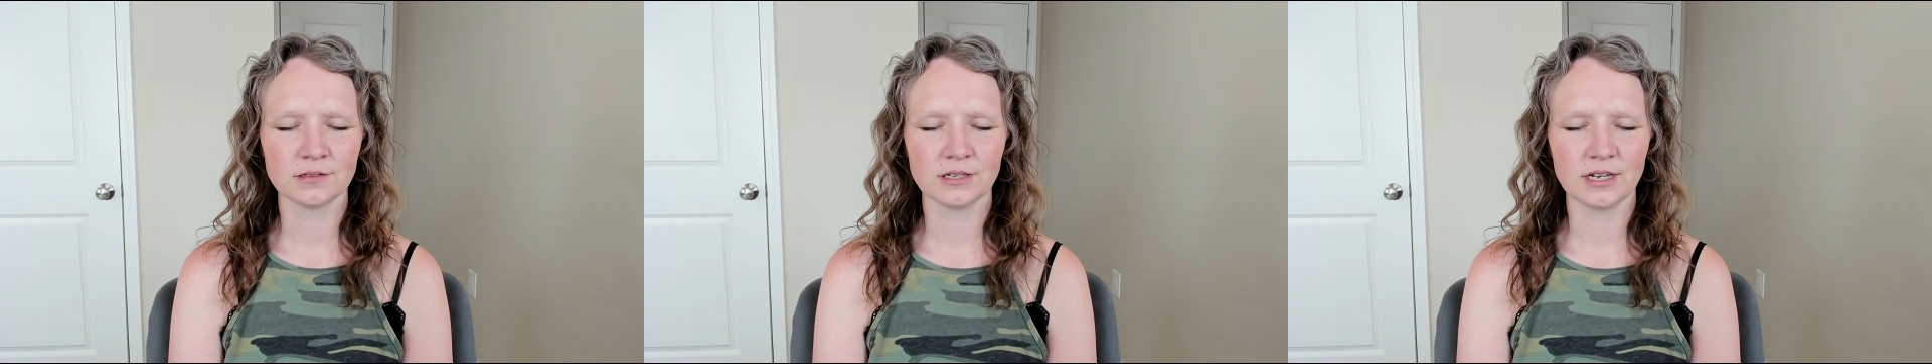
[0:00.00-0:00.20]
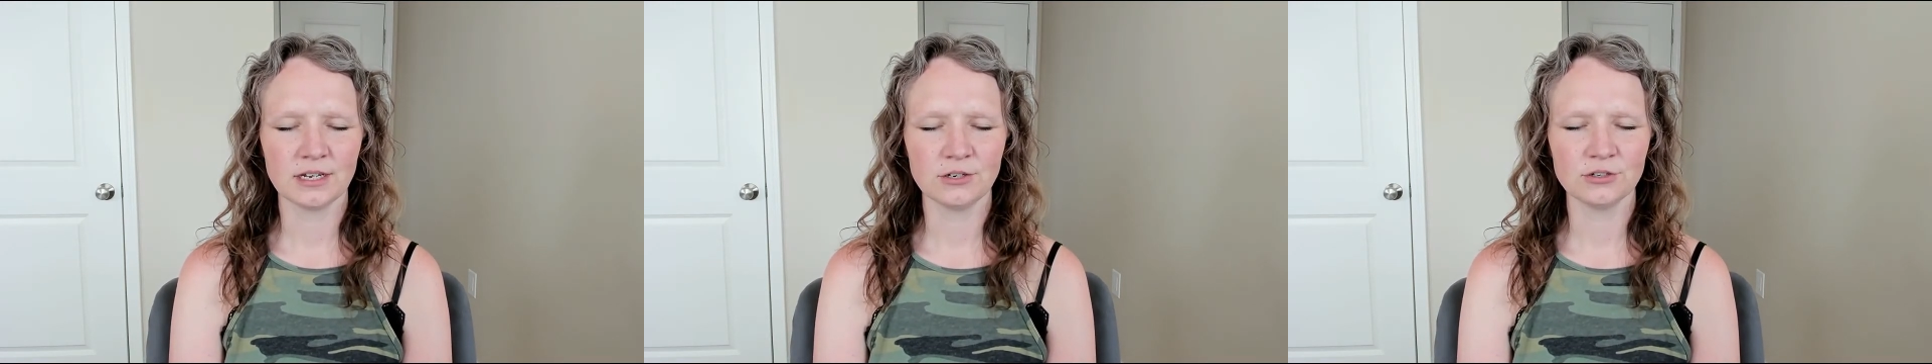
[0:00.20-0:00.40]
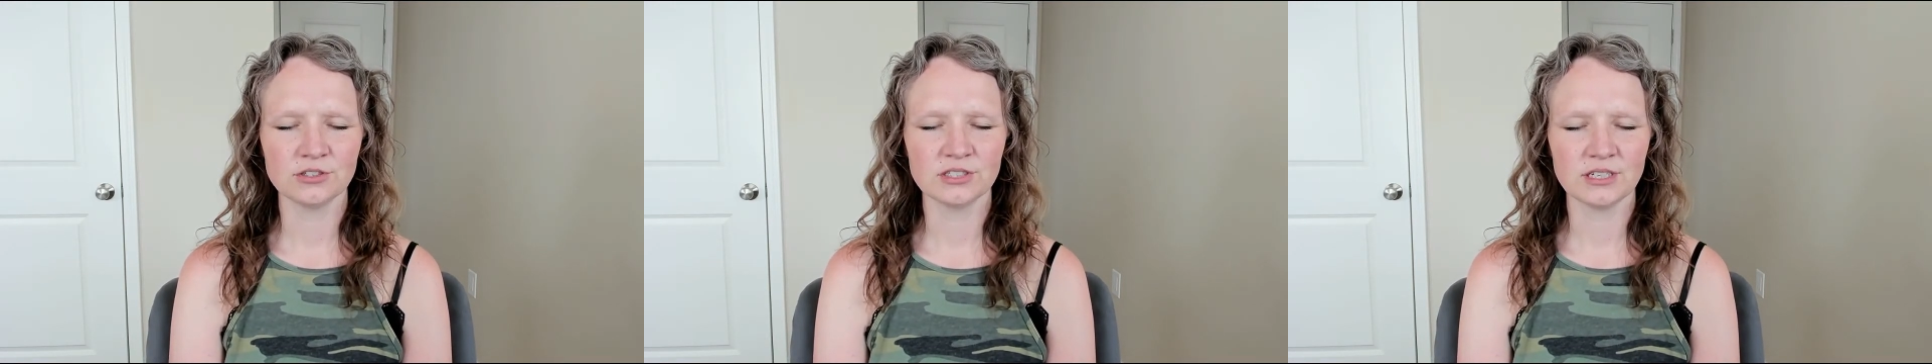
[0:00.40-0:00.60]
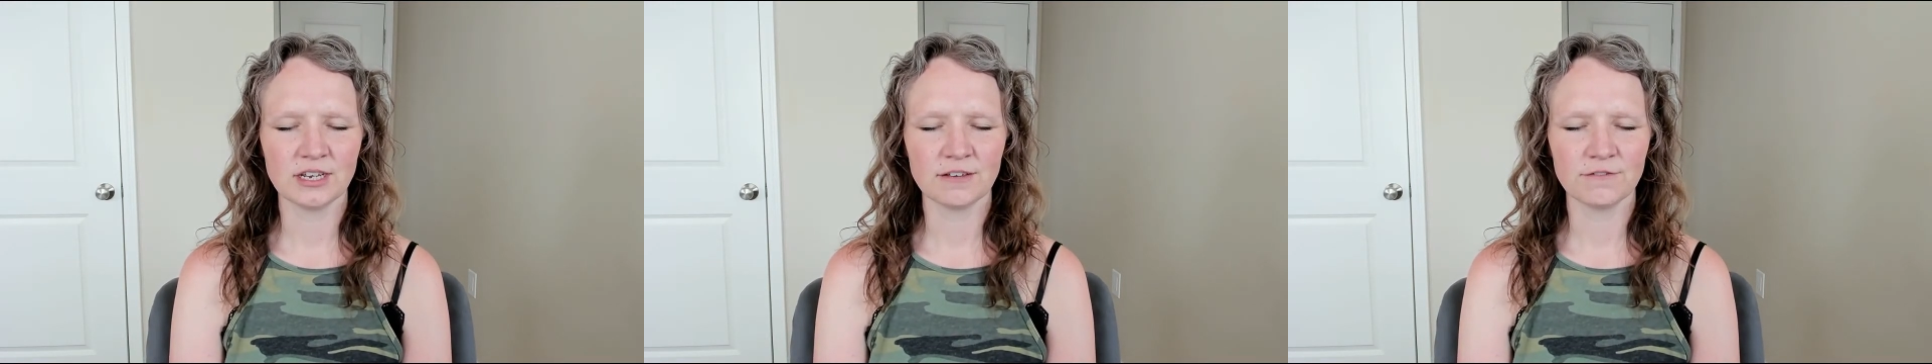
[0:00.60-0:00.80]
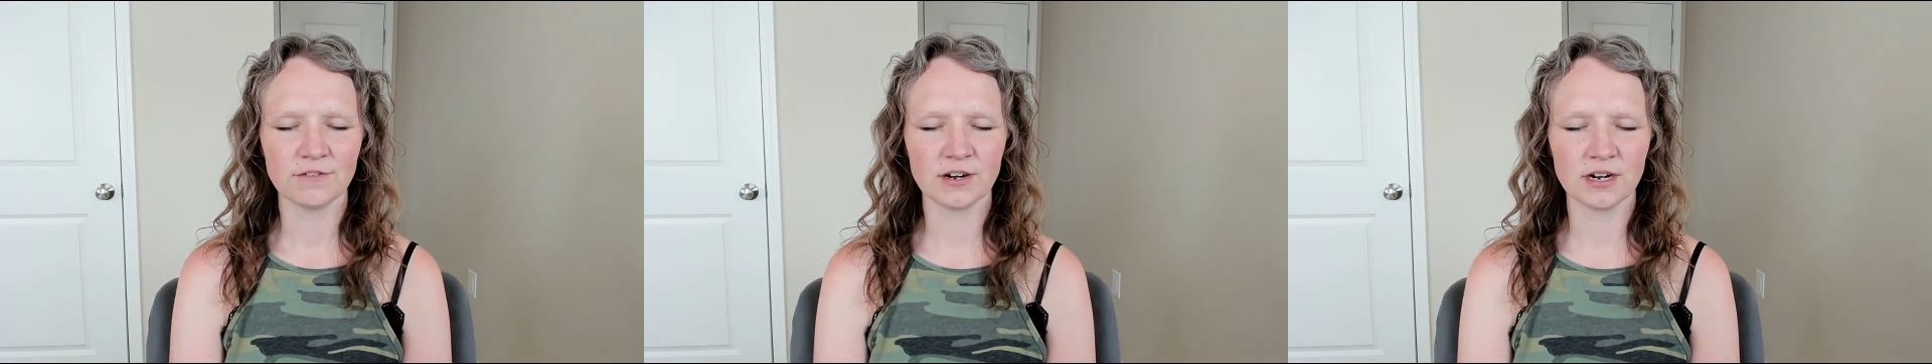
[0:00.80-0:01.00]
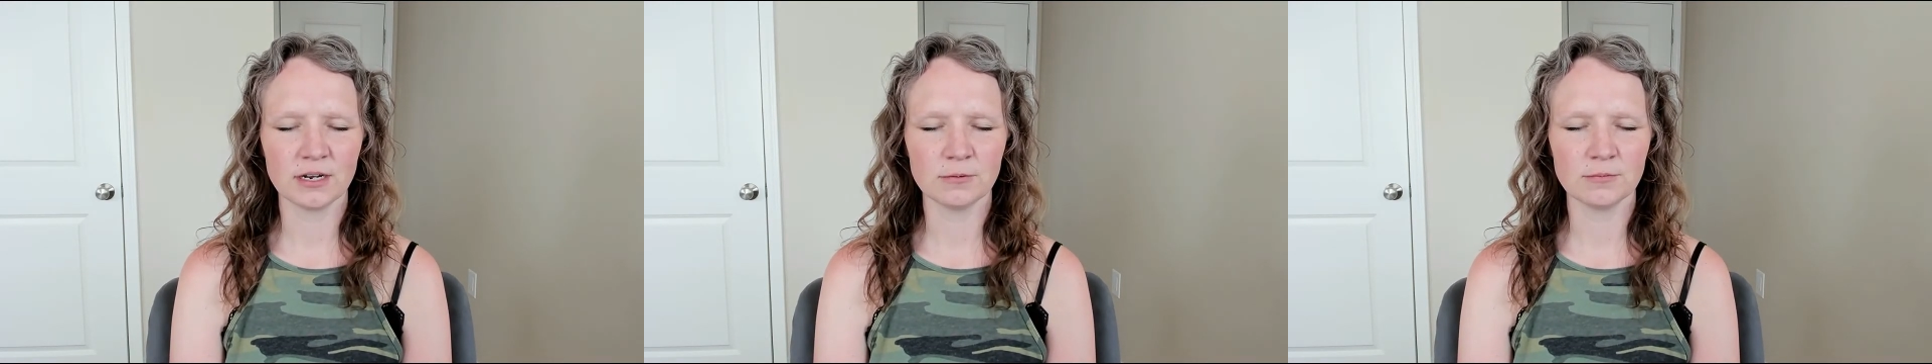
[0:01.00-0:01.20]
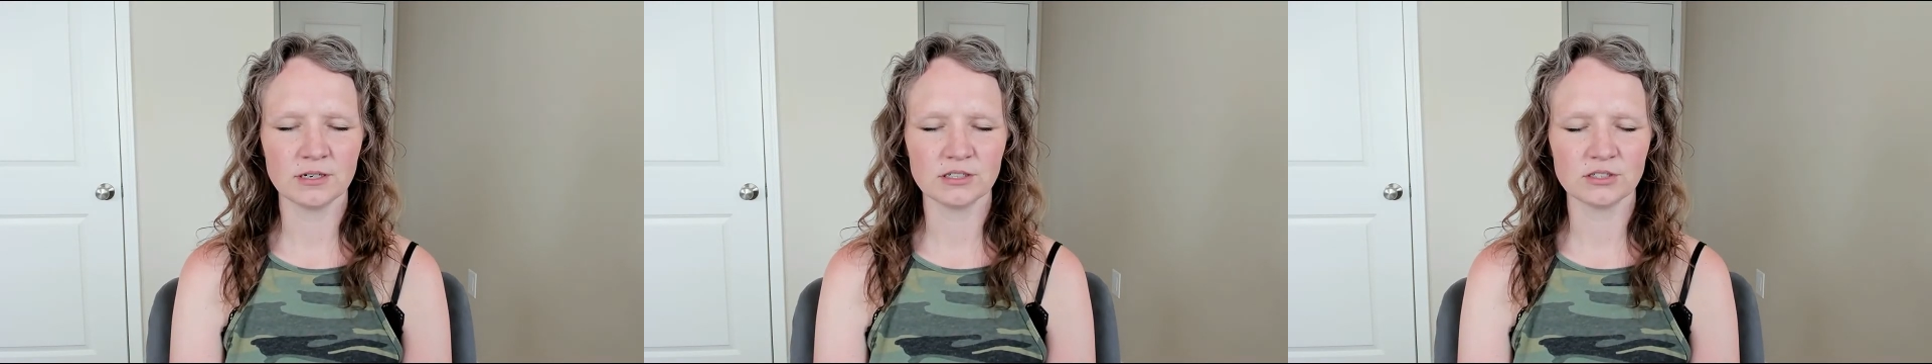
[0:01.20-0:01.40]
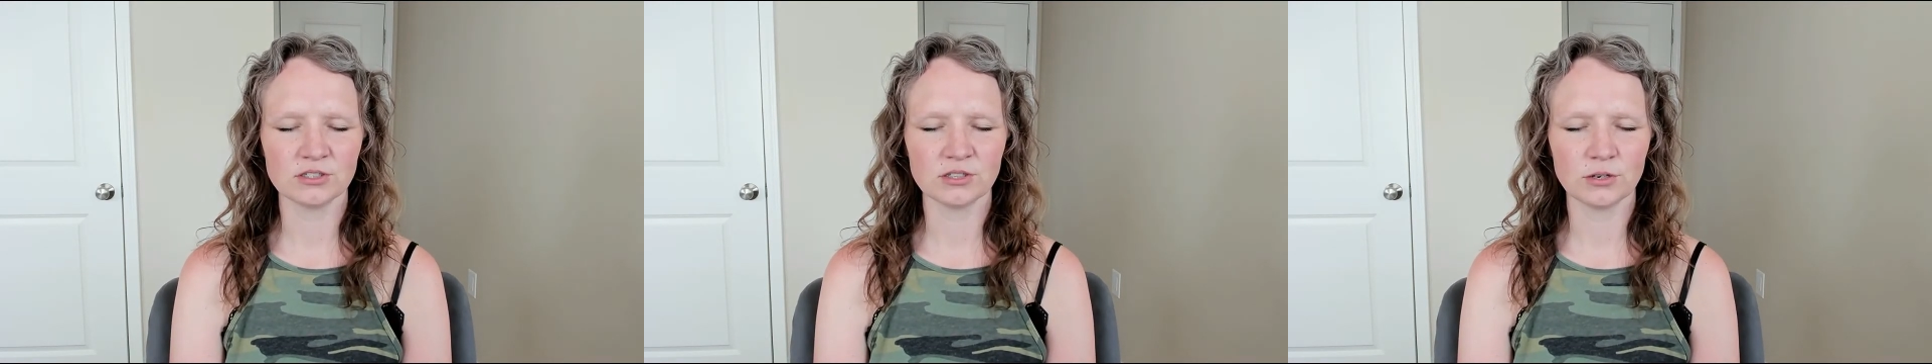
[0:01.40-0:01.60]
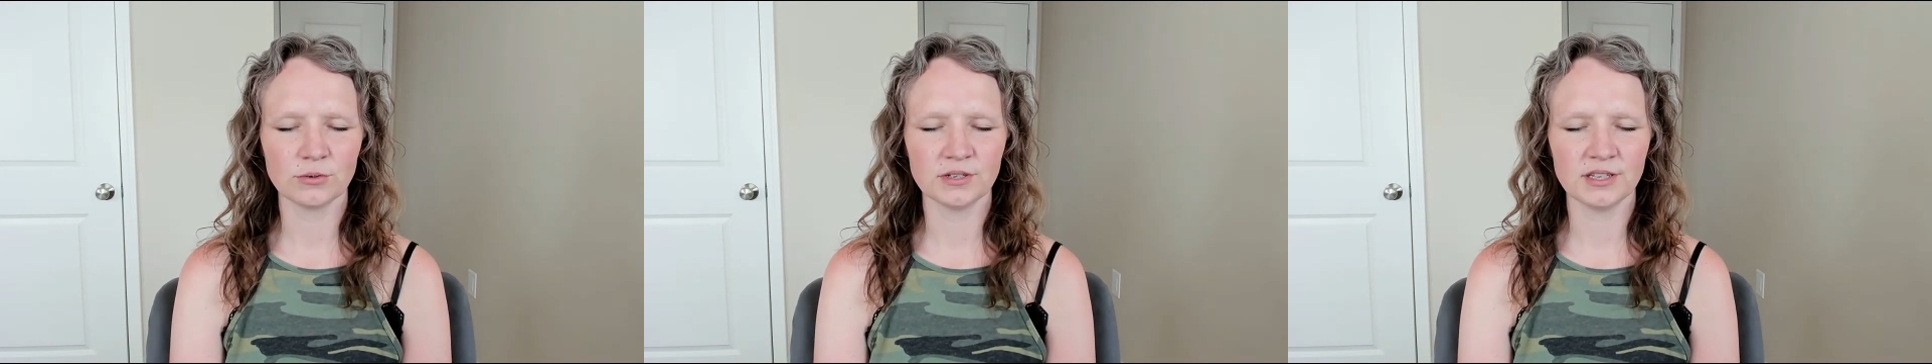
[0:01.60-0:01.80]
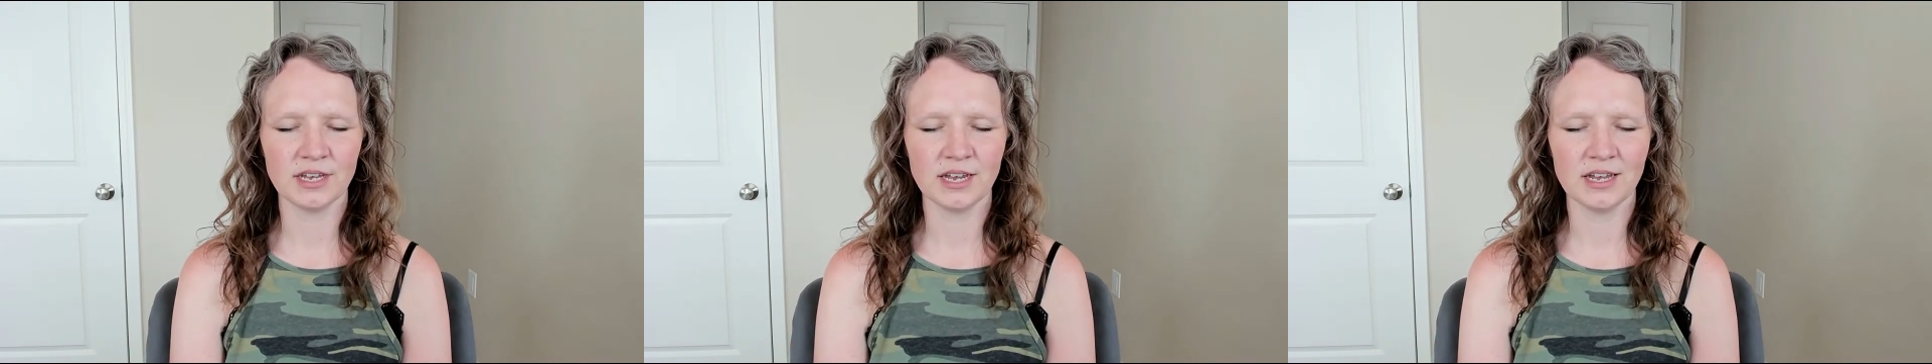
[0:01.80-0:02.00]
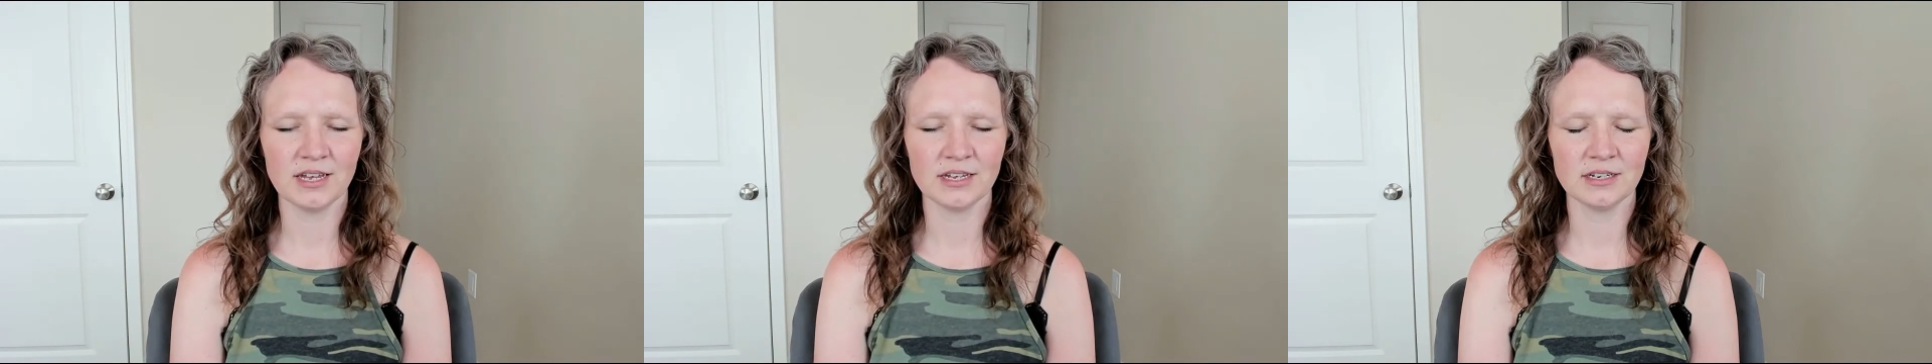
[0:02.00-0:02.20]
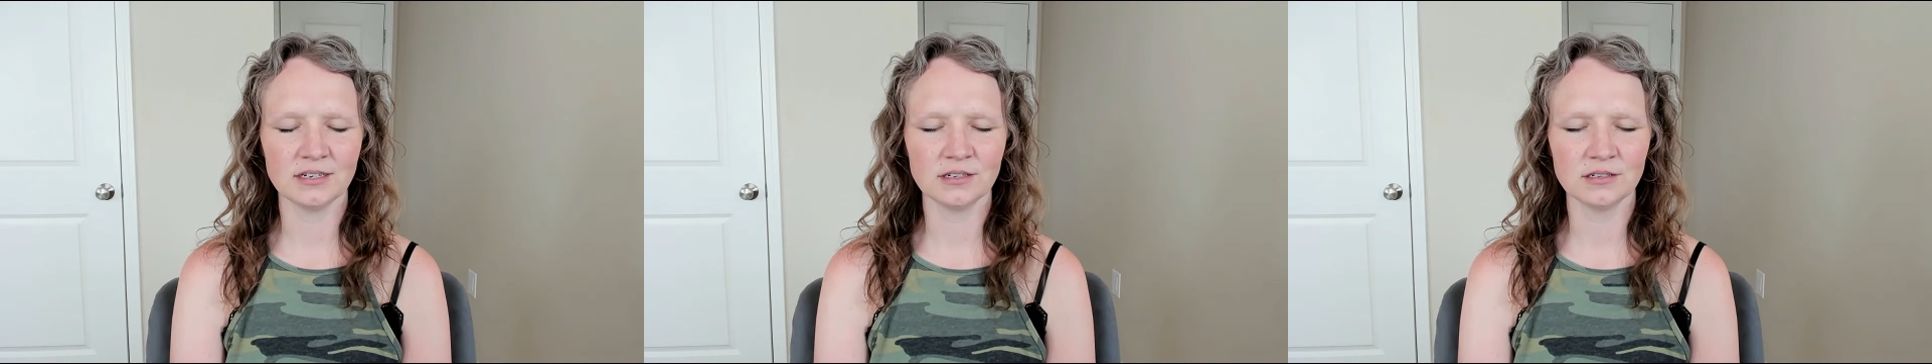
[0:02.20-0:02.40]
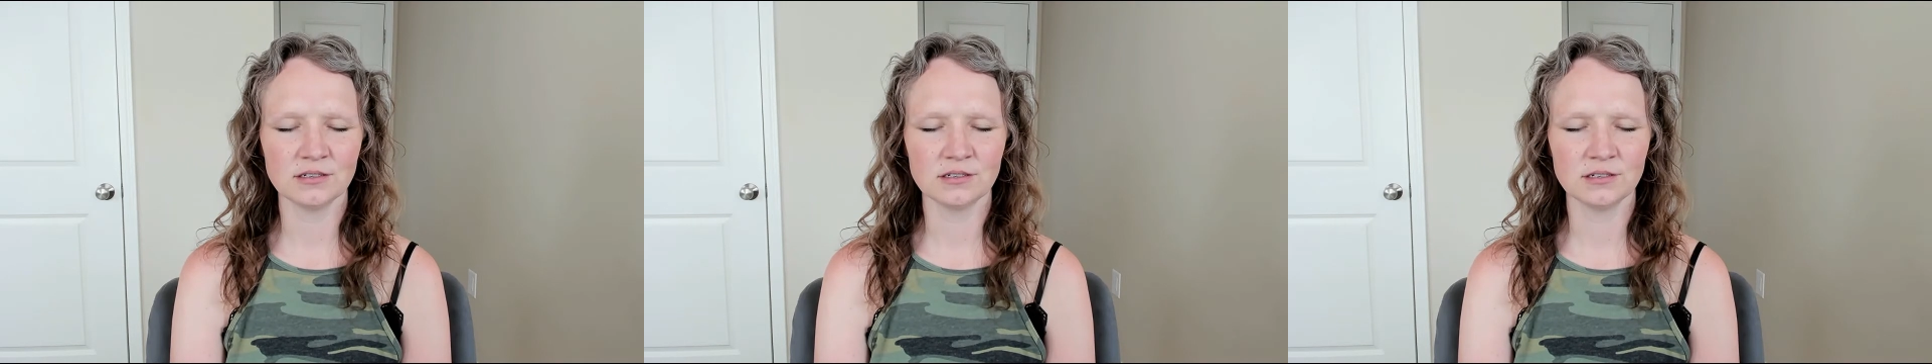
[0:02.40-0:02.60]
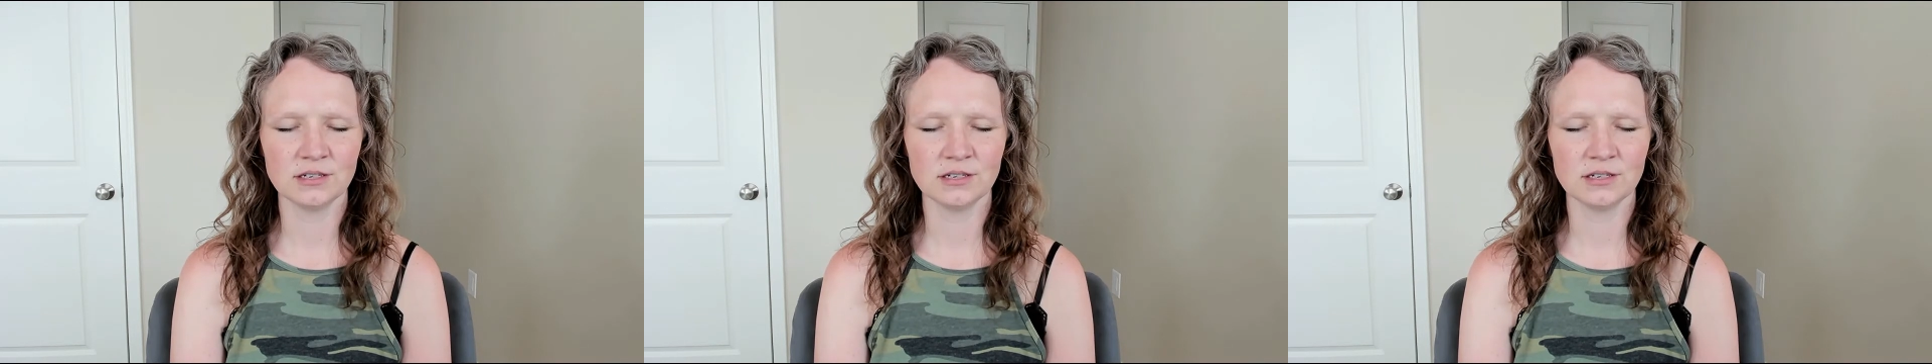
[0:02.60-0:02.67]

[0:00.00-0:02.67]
And you're staying very much so in the head